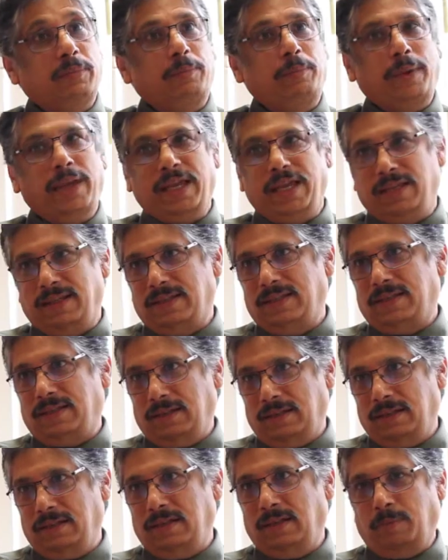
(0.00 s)
pace.
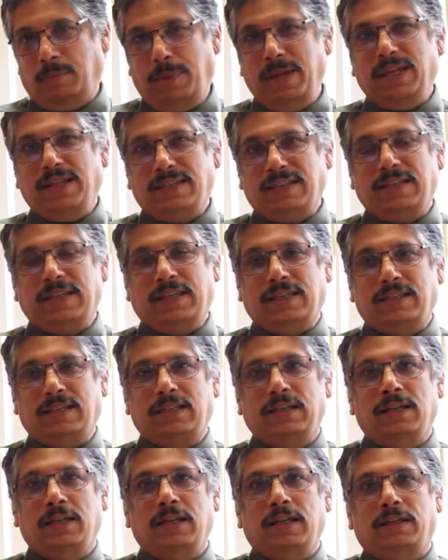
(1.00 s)
The pace is
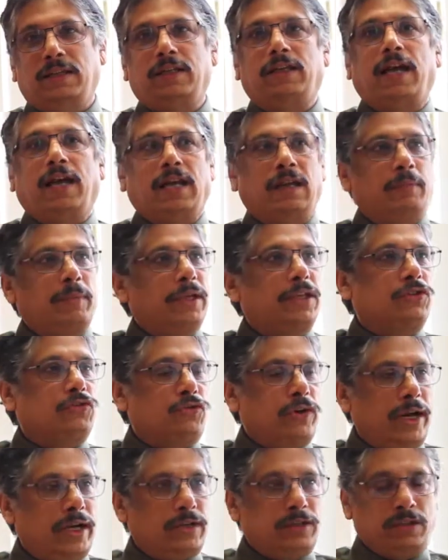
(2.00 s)
the dynamic
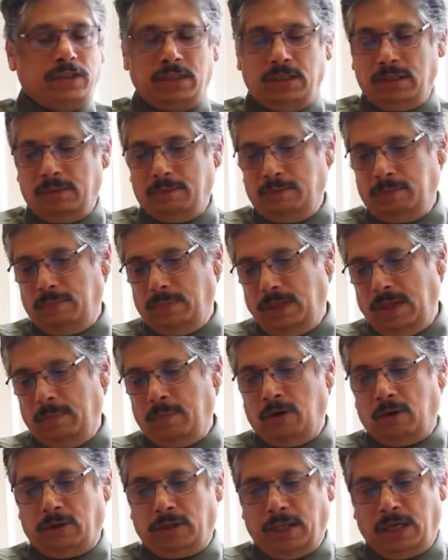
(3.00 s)
strategy
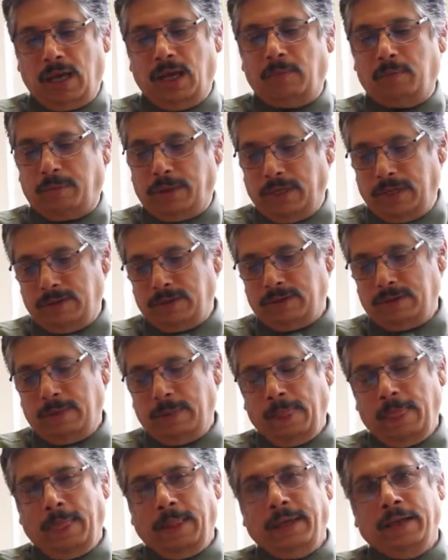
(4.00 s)
among the companies.
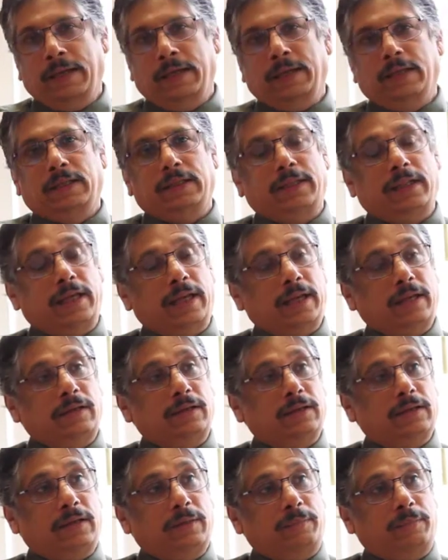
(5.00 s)

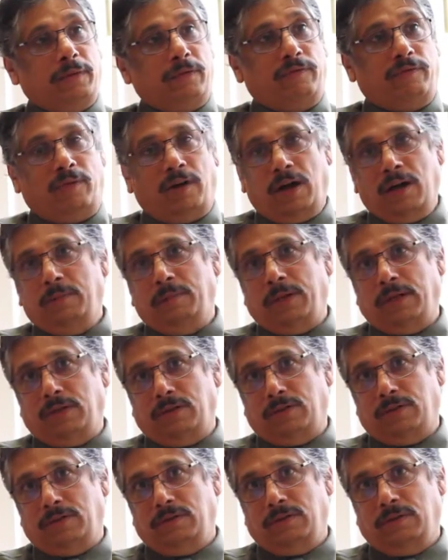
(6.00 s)
Then the
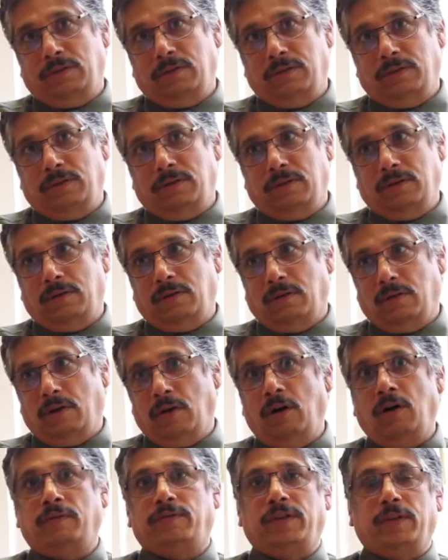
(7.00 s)
performance
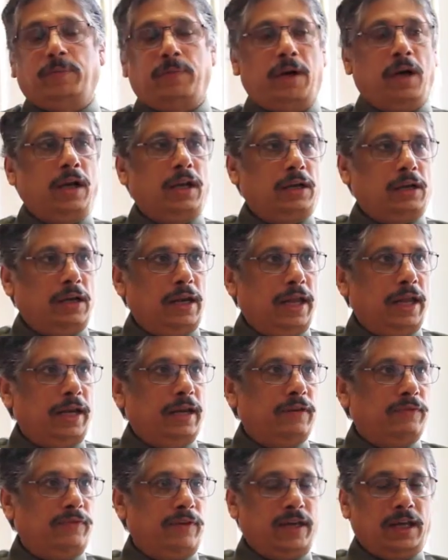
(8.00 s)
of the product line
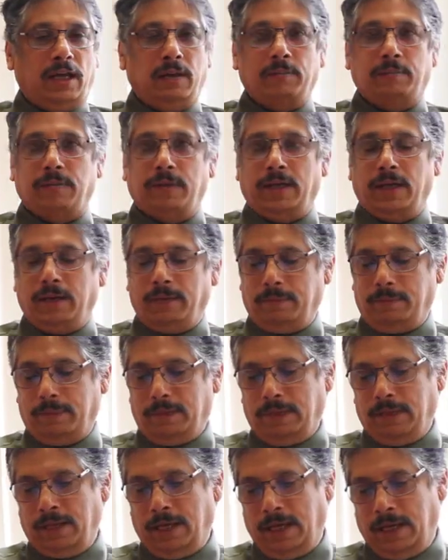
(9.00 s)
of a company.
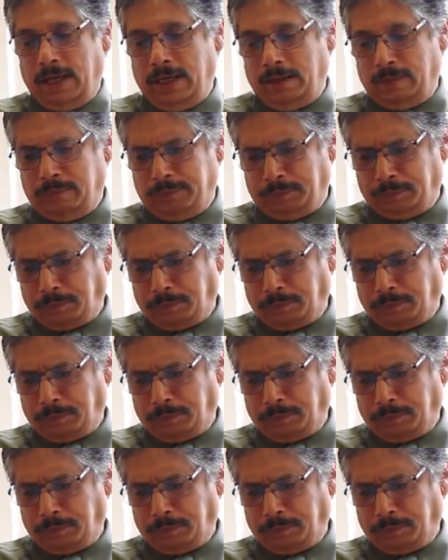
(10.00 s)
Then